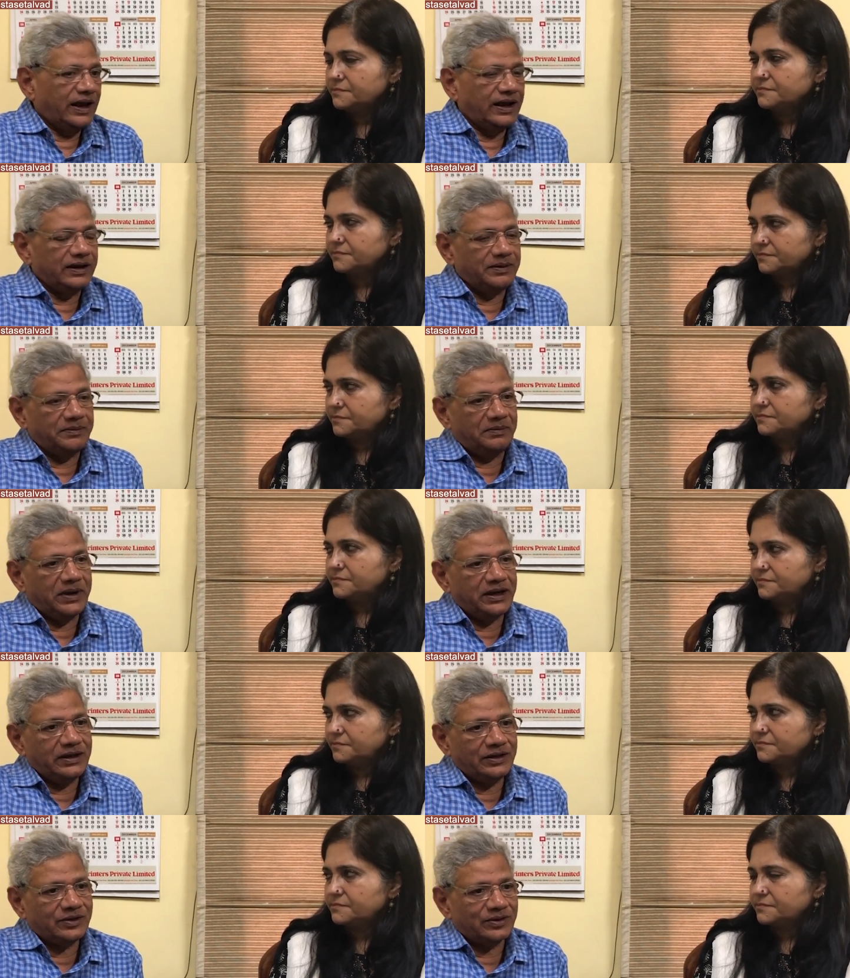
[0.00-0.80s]
Speaker 1: in
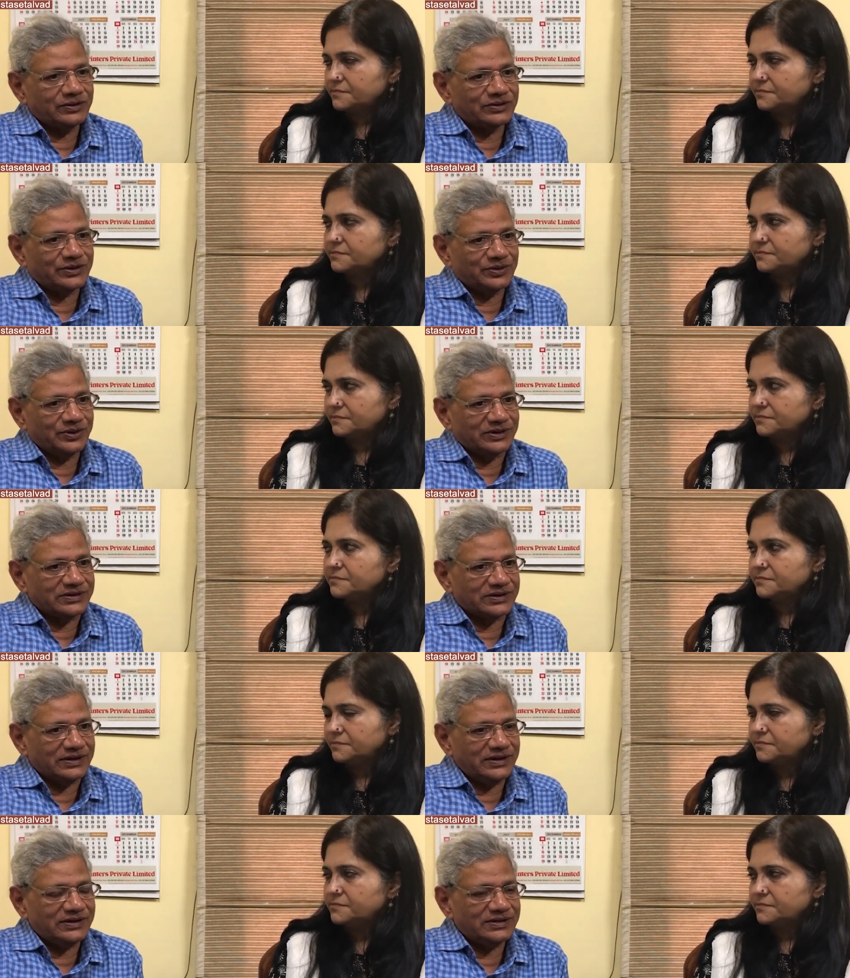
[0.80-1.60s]
many
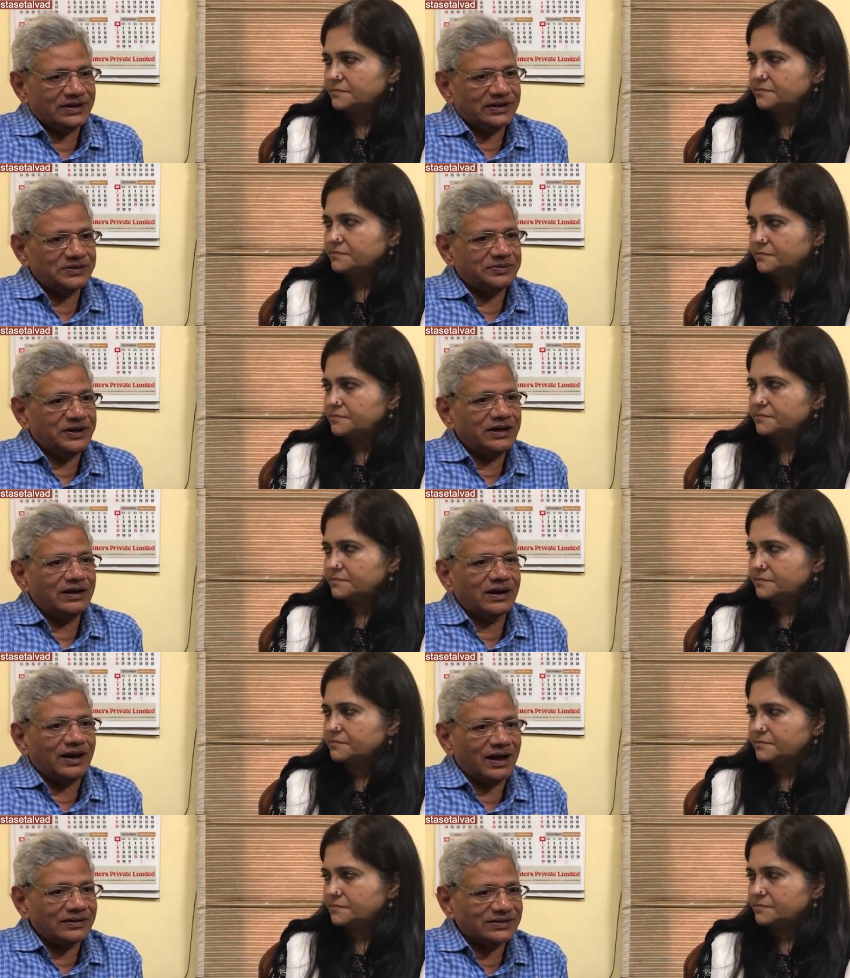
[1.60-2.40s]
constituencies there's
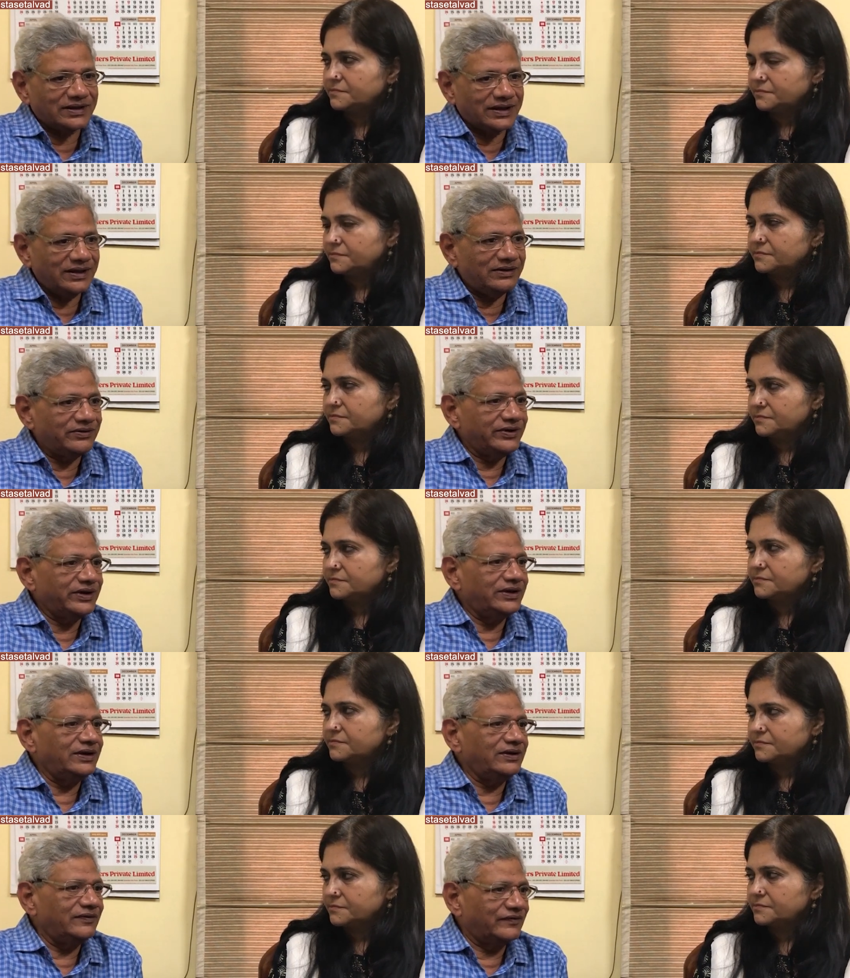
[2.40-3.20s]
been large scale
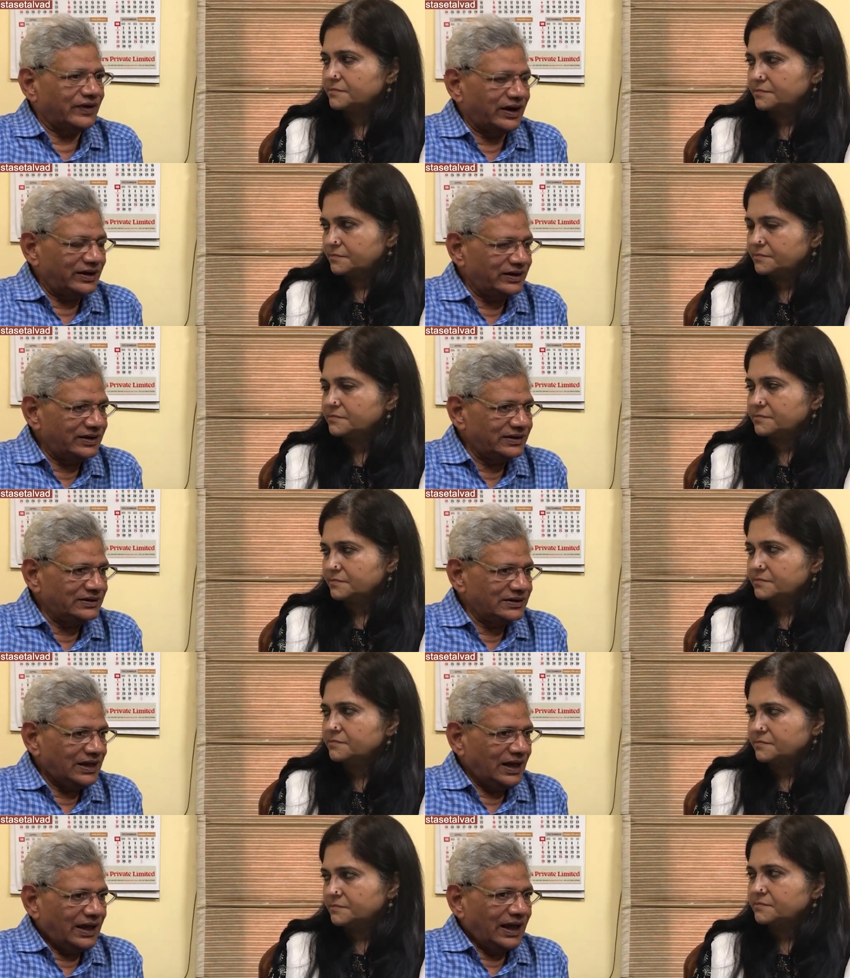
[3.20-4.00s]
rigging,
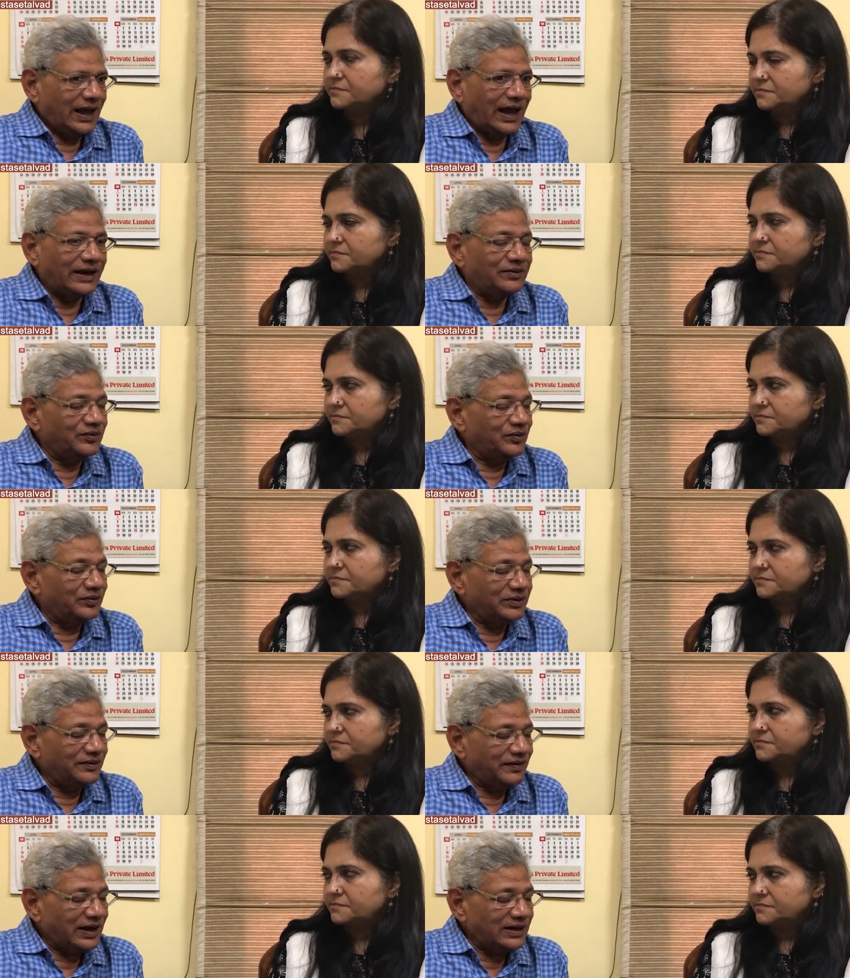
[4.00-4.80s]
violence, and
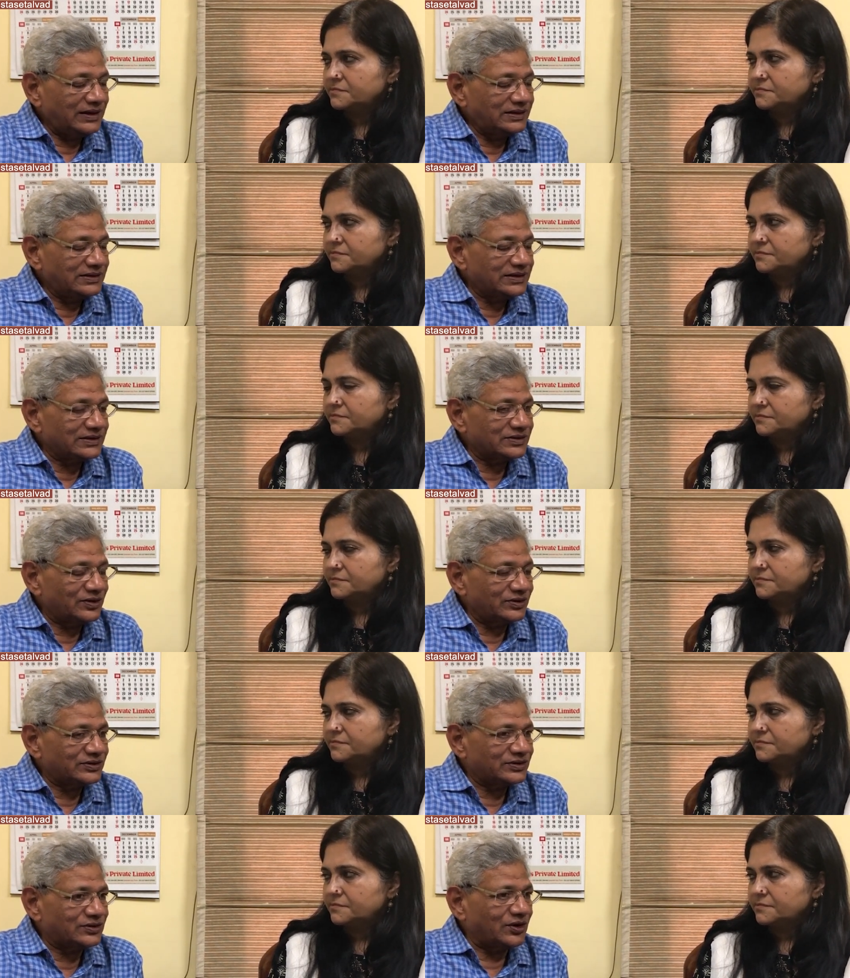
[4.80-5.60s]
the violence is
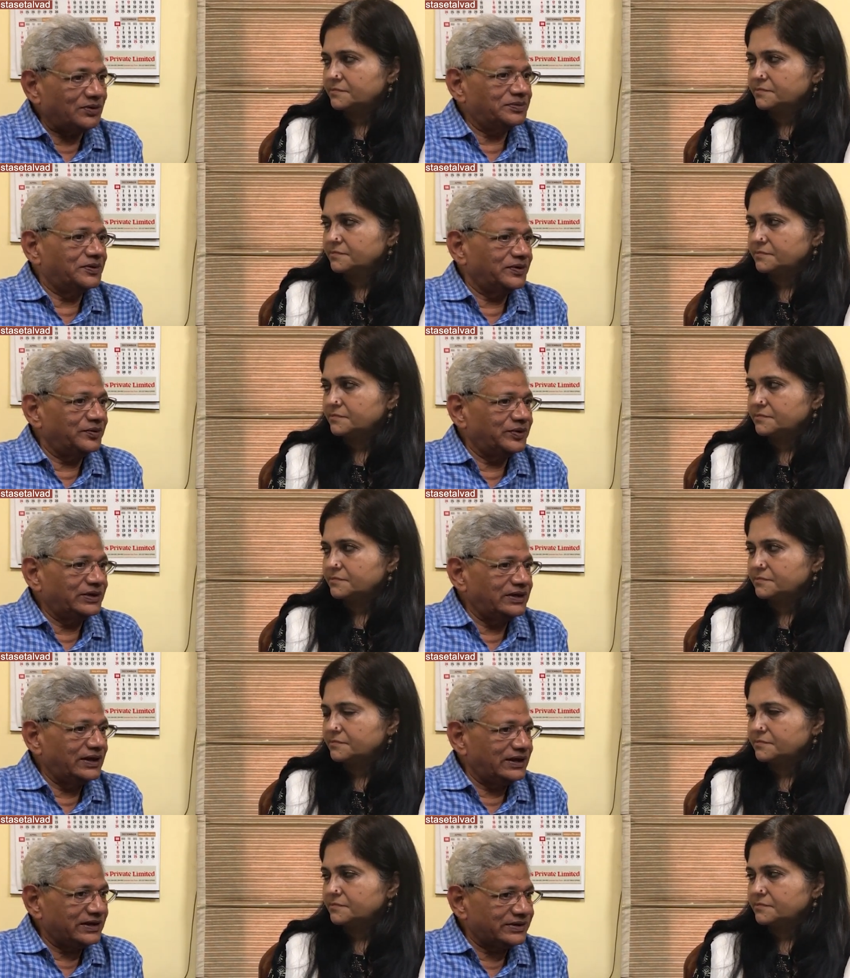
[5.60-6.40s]
not stopped
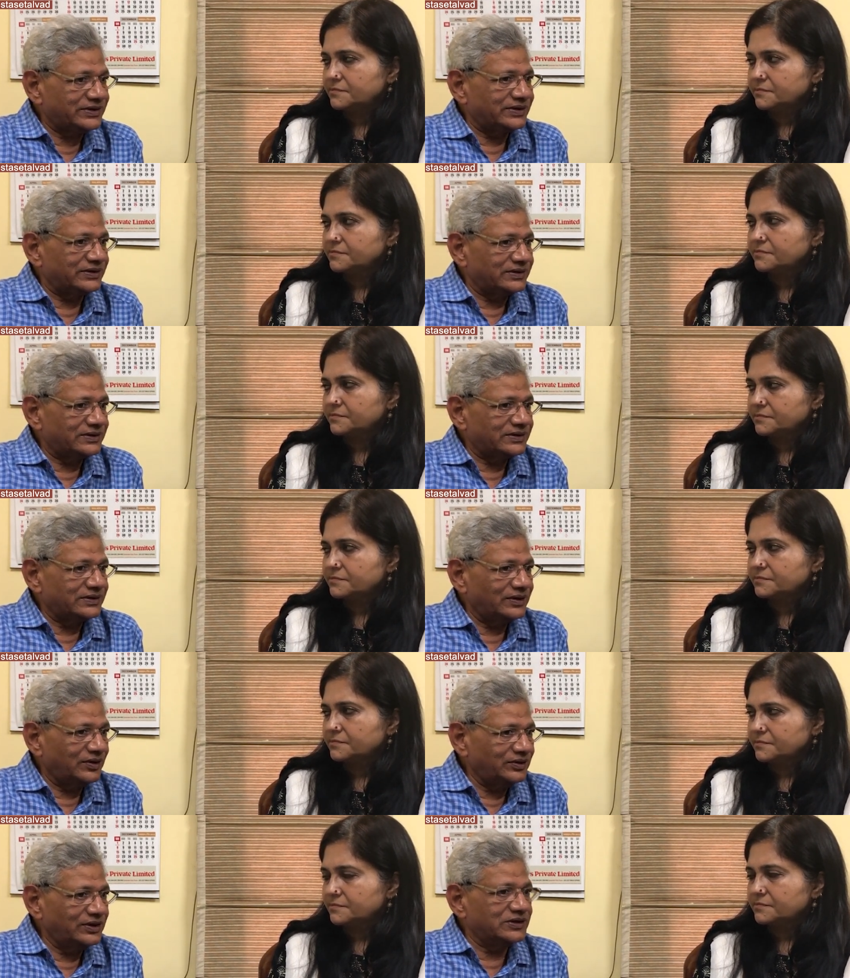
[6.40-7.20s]
with the elections.
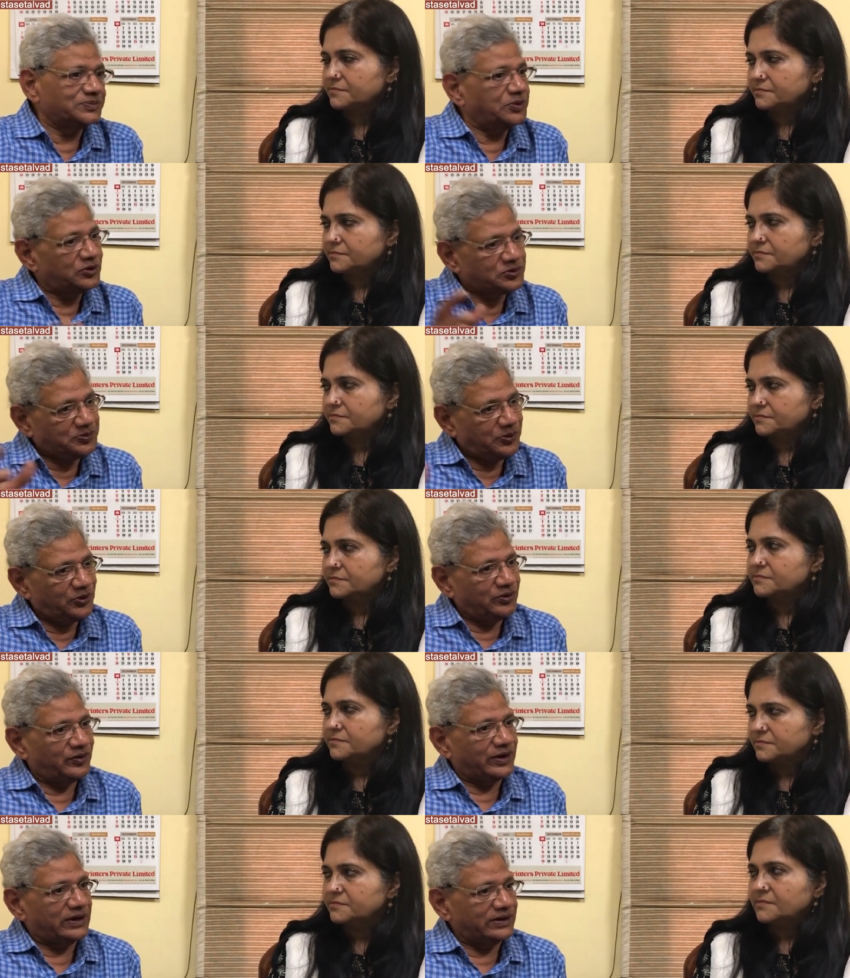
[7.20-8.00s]
Now, there's post
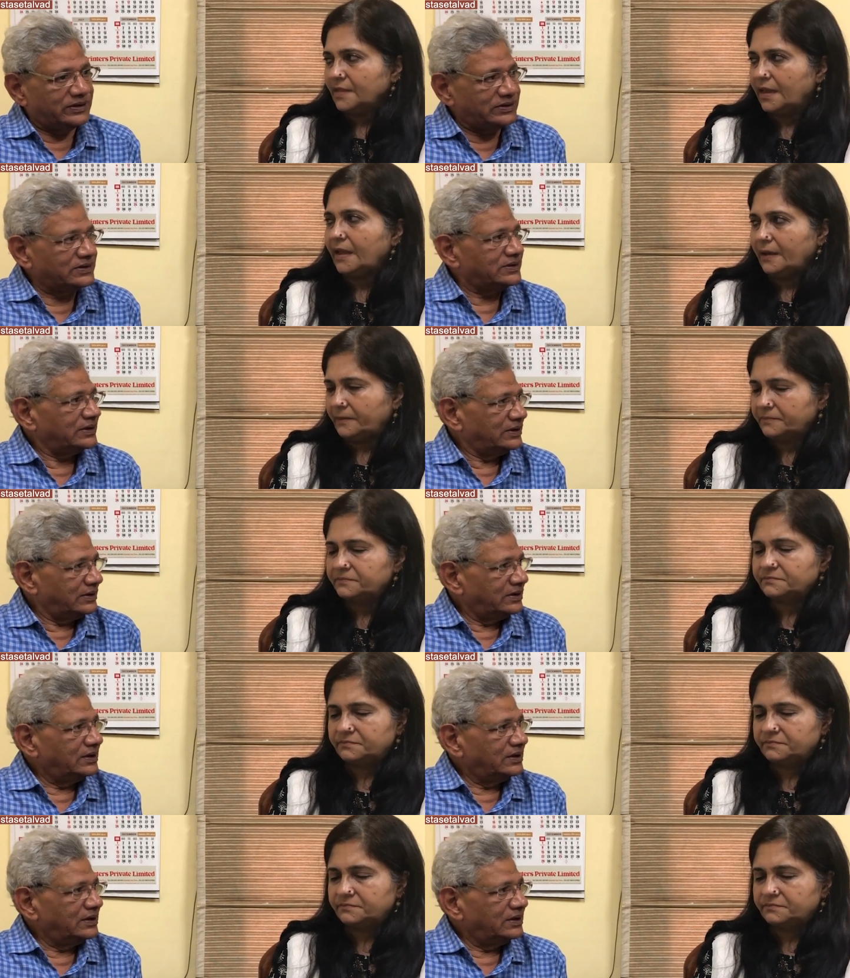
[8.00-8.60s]
poll violence, yeah.